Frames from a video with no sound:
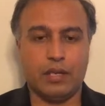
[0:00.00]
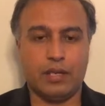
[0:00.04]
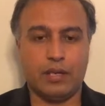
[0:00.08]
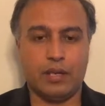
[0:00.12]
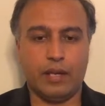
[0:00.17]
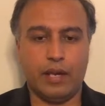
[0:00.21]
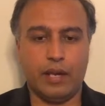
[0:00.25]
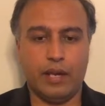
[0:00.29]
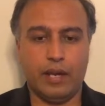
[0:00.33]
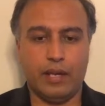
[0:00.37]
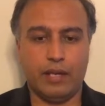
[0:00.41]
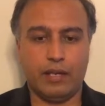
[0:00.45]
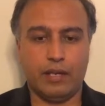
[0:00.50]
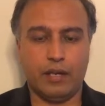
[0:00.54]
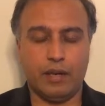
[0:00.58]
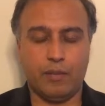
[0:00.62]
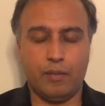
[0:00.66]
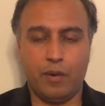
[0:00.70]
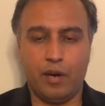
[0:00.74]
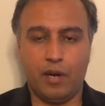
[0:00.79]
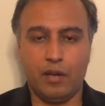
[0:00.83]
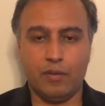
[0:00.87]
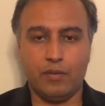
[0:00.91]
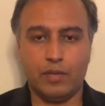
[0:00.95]
And
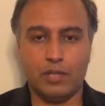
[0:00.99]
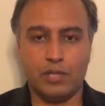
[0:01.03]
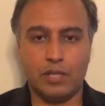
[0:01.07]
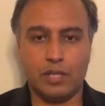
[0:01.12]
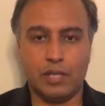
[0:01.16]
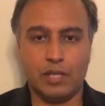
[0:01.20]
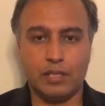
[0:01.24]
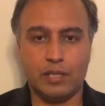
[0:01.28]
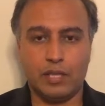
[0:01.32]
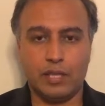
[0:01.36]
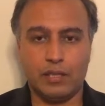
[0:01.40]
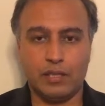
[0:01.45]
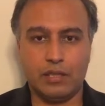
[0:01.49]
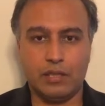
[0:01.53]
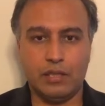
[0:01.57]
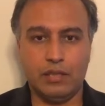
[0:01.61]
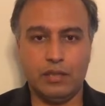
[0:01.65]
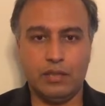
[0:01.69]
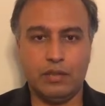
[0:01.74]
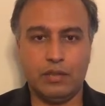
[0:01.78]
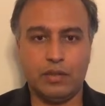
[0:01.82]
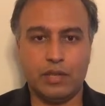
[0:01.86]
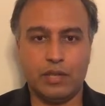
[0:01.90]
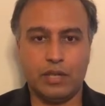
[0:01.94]
upon visualization,
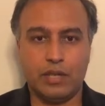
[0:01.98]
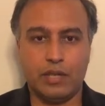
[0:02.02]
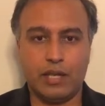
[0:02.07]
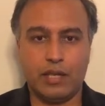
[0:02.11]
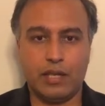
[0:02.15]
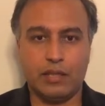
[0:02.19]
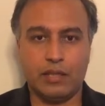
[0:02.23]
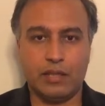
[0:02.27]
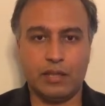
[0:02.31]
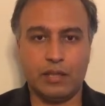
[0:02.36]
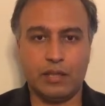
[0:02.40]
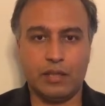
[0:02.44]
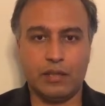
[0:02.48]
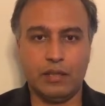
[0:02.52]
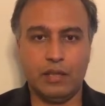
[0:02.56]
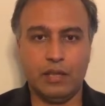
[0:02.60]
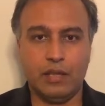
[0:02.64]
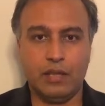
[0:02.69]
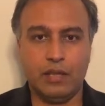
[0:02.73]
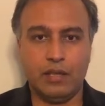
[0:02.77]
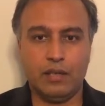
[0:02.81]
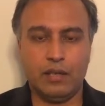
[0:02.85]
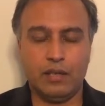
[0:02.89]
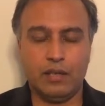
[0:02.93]
you can then tell
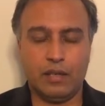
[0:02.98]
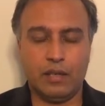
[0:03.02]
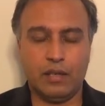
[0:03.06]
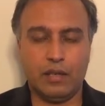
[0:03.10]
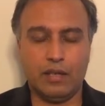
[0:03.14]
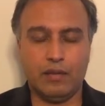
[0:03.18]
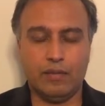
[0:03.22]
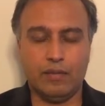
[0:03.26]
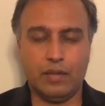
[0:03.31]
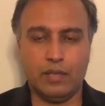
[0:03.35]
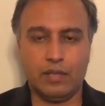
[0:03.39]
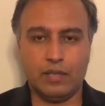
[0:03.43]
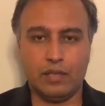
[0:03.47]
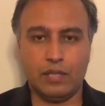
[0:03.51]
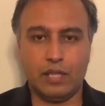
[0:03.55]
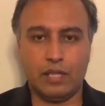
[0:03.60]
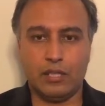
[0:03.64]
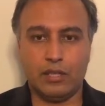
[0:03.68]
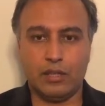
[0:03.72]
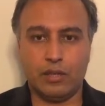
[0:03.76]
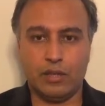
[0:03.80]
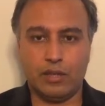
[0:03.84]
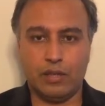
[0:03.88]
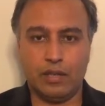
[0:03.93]
if it's
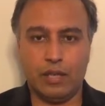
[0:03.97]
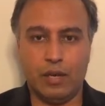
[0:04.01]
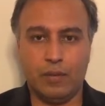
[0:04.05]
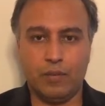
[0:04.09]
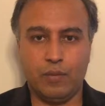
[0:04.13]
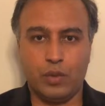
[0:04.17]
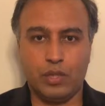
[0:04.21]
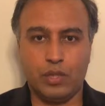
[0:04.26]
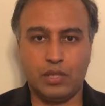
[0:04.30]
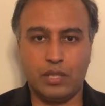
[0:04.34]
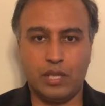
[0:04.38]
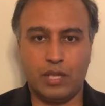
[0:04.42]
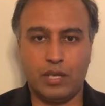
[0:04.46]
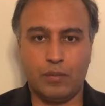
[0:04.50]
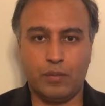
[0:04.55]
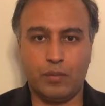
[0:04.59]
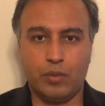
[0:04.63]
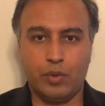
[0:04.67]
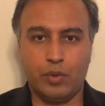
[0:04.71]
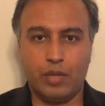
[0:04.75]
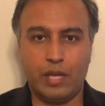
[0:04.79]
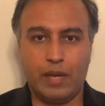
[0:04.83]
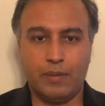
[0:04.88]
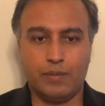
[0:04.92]
internal hemorrhoids that are
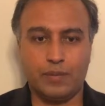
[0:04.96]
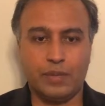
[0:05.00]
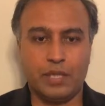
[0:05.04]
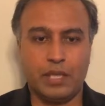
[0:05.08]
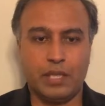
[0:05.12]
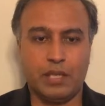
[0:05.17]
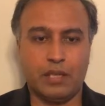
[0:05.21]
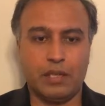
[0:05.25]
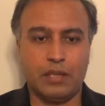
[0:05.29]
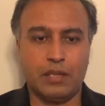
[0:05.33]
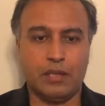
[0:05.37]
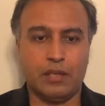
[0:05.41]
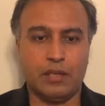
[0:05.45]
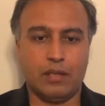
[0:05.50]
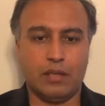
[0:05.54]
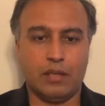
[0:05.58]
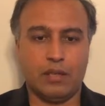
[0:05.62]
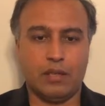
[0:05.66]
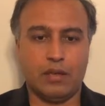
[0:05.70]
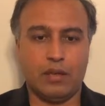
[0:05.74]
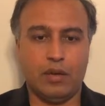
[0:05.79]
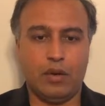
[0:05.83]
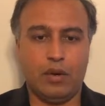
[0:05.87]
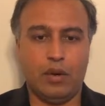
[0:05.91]
prolapsing,
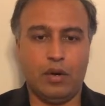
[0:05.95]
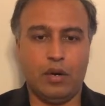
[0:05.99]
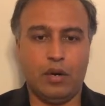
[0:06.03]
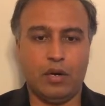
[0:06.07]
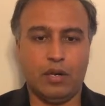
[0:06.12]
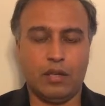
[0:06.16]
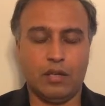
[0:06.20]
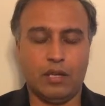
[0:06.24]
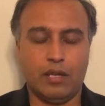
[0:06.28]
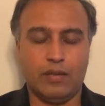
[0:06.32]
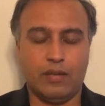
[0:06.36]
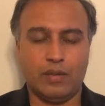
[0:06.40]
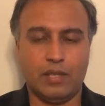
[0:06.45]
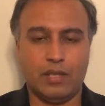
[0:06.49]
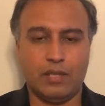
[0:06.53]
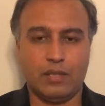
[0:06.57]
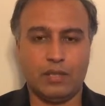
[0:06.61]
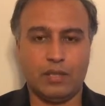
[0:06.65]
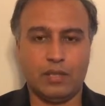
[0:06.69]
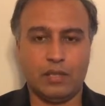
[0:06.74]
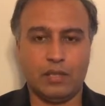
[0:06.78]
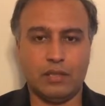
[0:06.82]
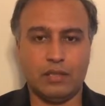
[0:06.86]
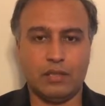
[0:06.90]
or if this
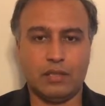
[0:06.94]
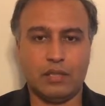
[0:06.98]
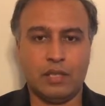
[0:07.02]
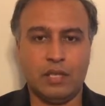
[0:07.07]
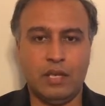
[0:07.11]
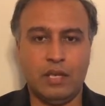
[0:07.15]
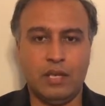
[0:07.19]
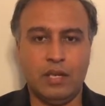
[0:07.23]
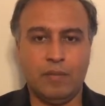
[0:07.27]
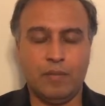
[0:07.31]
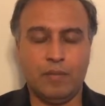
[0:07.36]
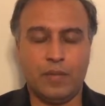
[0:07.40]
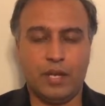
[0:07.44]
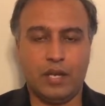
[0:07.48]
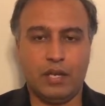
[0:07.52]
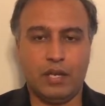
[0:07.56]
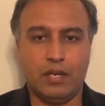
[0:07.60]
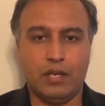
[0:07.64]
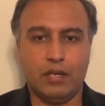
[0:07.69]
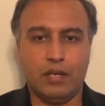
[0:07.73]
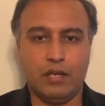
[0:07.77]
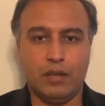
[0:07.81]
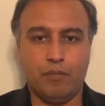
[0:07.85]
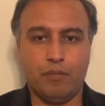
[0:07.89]
is
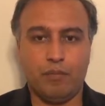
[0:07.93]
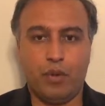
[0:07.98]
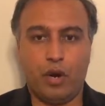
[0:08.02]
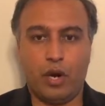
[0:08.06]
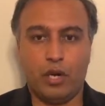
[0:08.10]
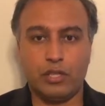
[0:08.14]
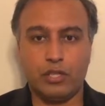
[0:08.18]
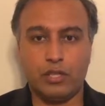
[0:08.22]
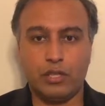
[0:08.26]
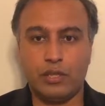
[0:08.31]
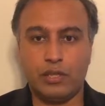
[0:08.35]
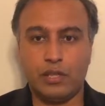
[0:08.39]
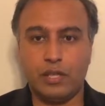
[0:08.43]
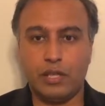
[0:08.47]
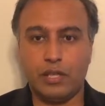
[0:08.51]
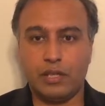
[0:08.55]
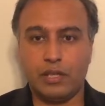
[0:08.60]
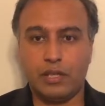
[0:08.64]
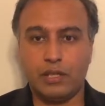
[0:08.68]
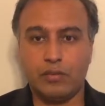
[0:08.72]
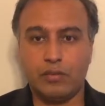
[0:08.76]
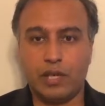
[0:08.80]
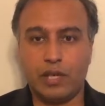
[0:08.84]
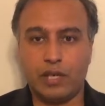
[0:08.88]
a partial
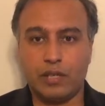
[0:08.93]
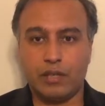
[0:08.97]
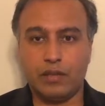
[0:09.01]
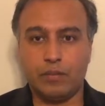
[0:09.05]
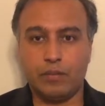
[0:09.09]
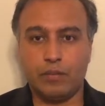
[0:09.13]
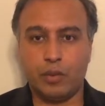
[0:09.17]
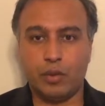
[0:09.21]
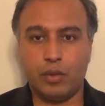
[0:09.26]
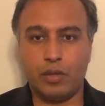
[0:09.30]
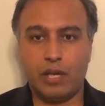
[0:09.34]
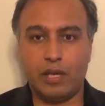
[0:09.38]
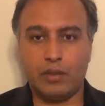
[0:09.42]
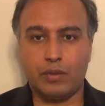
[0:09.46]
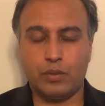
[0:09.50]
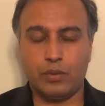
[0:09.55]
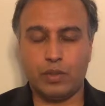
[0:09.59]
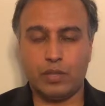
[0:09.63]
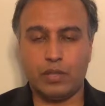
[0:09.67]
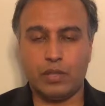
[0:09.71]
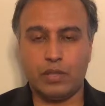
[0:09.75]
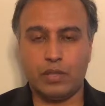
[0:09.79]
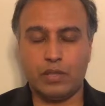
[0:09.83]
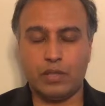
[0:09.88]
thickness rectal prolapse where
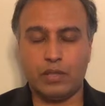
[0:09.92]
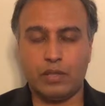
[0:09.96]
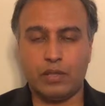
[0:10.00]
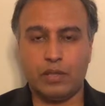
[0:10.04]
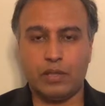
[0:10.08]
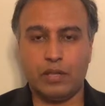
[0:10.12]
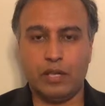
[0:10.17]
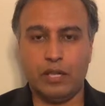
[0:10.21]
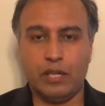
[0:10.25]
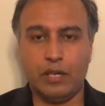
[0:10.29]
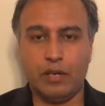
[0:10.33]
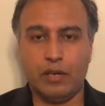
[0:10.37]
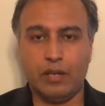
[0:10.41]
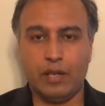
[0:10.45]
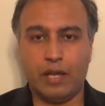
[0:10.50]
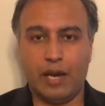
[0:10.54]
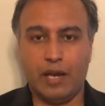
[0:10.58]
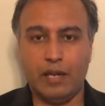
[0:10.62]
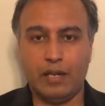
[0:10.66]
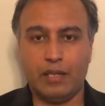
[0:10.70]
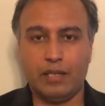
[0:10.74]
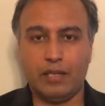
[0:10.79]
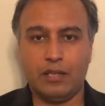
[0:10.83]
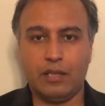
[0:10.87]
the inner
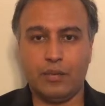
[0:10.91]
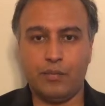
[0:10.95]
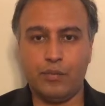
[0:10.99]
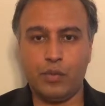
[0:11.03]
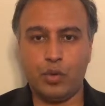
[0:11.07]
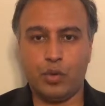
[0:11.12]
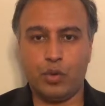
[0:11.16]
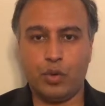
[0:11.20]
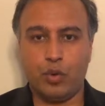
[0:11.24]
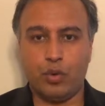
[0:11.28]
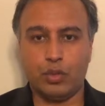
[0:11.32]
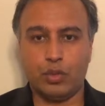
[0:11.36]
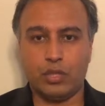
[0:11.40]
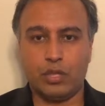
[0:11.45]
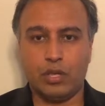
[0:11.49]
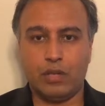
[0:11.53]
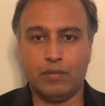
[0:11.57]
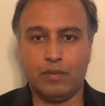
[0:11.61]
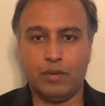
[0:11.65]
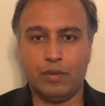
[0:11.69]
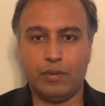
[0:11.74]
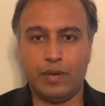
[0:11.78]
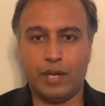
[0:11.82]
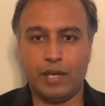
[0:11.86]
lining, the mucosa of
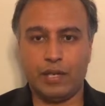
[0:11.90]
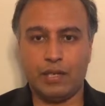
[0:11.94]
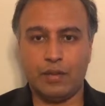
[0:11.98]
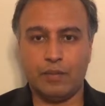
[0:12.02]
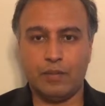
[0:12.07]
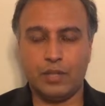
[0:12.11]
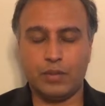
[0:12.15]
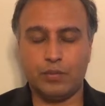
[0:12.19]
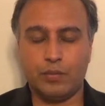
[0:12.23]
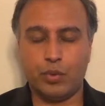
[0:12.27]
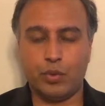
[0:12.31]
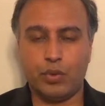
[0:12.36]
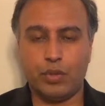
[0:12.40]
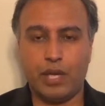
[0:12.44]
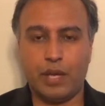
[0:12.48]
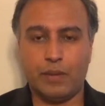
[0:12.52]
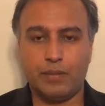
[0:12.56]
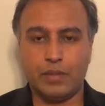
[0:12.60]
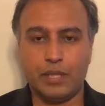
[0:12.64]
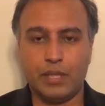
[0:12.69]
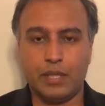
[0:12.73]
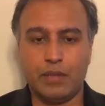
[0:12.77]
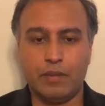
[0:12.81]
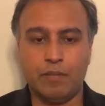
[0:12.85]
the rectum is
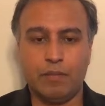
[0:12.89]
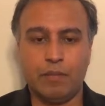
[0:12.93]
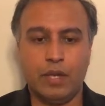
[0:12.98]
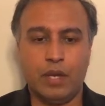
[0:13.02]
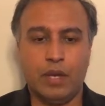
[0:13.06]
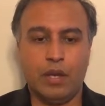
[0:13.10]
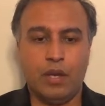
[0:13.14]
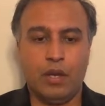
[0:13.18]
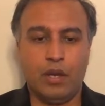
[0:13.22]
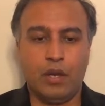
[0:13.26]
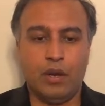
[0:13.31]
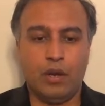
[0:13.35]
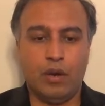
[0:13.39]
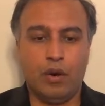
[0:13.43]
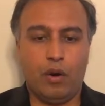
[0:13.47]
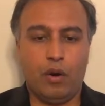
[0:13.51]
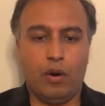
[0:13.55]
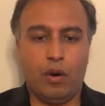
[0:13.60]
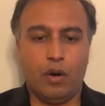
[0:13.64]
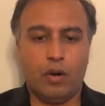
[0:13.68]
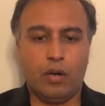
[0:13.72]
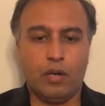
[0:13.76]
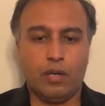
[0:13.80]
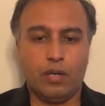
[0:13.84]
prolapsing,
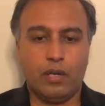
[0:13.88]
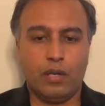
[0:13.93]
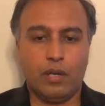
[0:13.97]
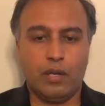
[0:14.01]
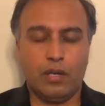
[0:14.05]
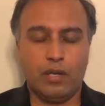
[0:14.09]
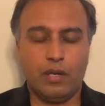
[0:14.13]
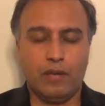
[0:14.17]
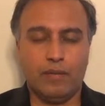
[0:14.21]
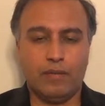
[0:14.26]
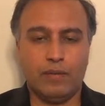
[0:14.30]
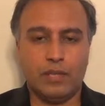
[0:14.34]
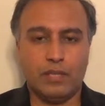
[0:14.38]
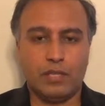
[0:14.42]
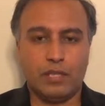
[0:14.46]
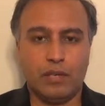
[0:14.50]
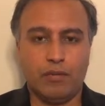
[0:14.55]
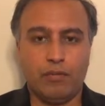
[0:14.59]
or if it's a